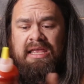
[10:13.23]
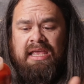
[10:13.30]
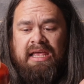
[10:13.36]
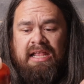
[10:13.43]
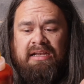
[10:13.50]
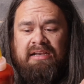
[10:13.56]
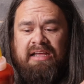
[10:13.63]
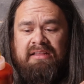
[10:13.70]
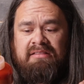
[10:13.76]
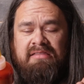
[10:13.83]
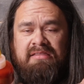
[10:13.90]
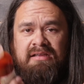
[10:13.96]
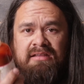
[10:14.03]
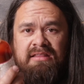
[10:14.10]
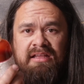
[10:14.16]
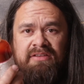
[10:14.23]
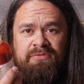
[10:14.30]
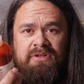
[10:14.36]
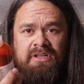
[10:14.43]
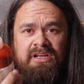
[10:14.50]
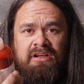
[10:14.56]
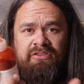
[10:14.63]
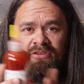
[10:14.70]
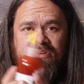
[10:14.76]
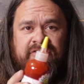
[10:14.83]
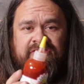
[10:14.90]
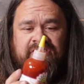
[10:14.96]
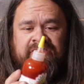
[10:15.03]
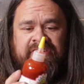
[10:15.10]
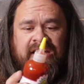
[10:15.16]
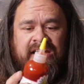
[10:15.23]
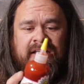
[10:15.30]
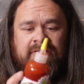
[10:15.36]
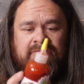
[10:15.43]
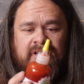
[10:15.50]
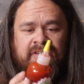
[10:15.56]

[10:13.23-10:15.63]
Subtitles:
And I think that's really all there is to say.